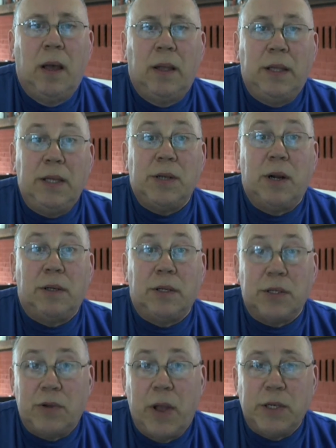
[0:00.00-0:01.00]
These are
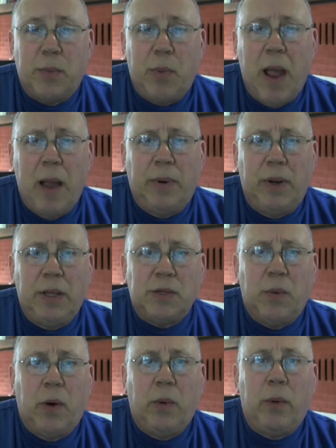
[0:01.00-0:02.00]
distressed properties,
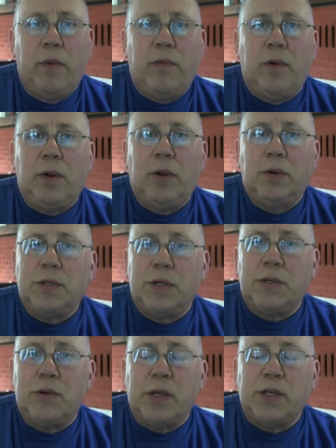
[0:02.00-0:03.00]
what we refer to as
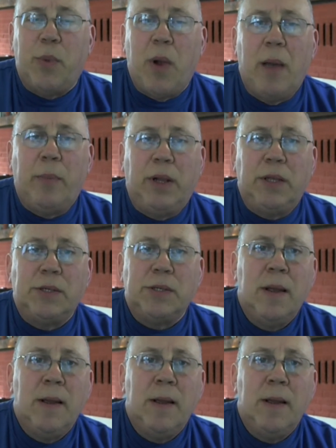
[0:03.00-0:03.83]
distressed properties.